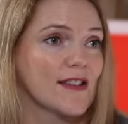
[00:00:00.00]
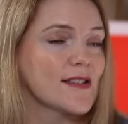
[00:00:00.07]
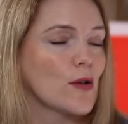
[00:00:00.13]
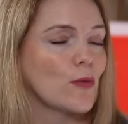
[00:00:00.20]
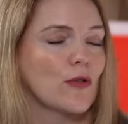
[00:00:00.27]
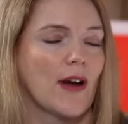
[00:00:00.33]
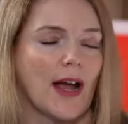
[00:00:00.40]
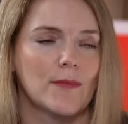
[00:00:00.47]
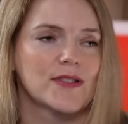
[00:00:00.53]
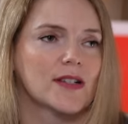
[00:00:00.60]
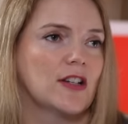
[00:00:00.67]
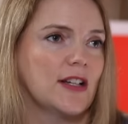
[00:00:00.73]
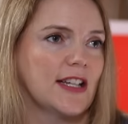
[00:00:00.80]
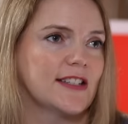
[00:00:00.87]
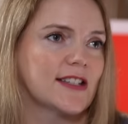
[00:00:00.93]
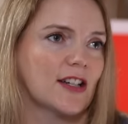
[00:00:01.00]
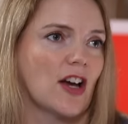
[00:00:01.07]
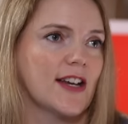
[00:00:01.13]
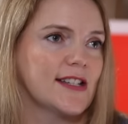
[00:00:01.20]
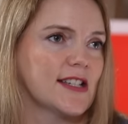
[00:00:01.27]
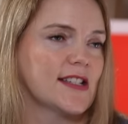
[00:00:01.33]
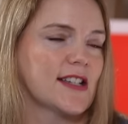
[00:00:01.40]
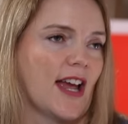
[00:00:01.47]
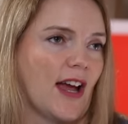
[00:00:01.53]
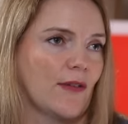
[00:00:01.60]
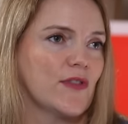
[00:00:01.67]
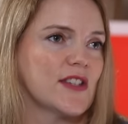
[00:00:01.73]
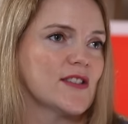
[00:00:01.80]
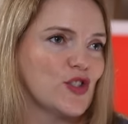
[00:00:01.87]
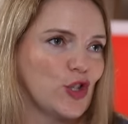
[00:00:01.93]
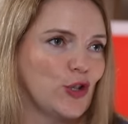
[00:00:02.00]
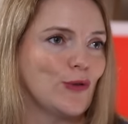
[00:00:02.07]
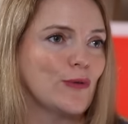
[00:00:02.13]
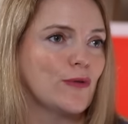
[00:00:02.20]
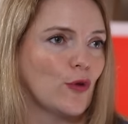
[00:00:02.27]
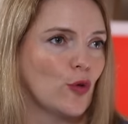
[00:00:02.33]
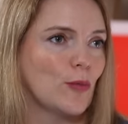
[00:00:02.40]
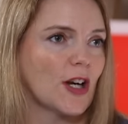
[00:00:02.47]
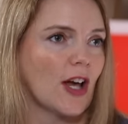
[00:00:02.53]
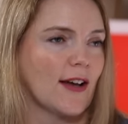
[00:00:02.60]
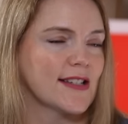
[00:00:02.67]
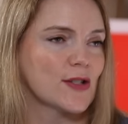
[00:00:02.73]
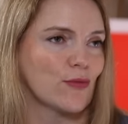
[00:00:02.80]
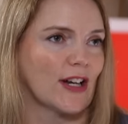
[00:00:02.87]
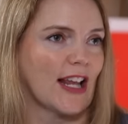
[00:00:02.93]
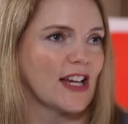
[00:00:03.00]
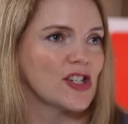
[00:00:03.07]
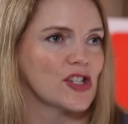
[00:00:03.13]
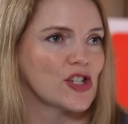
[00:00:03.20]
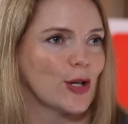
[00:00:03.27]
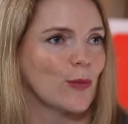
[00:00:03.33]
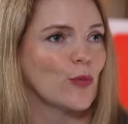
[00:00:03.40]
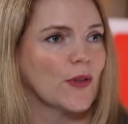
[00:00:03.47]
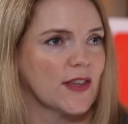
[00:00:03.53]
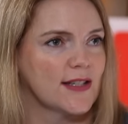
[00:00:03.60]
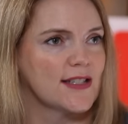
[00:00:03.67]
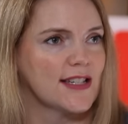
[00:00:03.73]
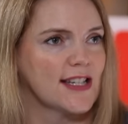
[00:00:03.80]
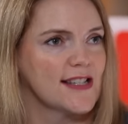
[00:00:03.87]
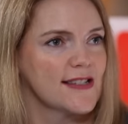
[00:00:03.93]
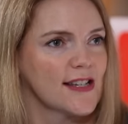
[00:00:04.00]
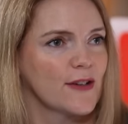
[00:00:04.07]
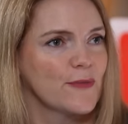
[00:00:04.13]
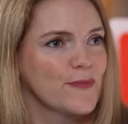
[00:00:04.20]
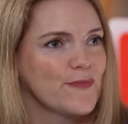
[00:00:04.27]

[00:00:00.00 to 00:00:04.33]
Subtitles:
So we're absolutely delighted to have this new formalized relationship with Indonesia.